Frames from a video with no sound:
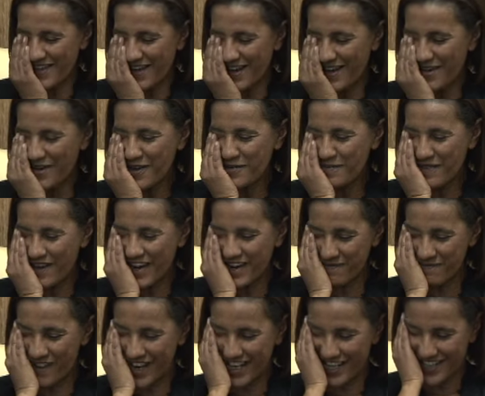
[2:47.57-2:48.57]
So I called
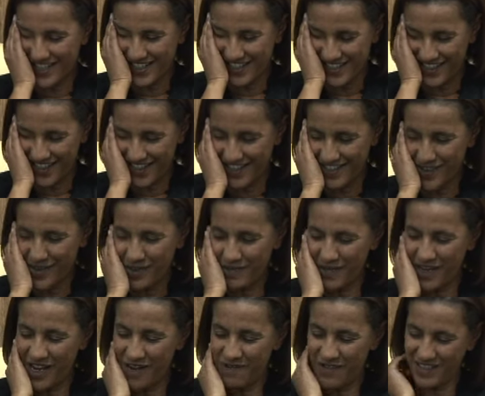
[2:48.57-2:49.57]
Bride magazine. They told
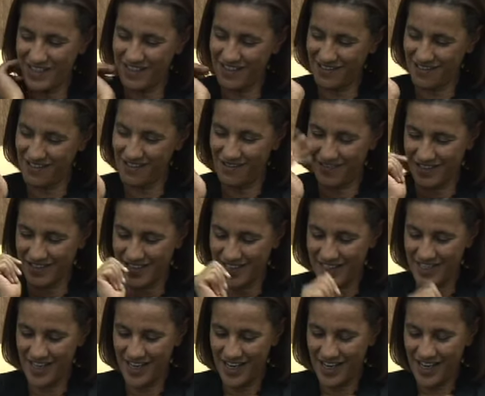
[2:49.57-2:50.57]
me how much it cost.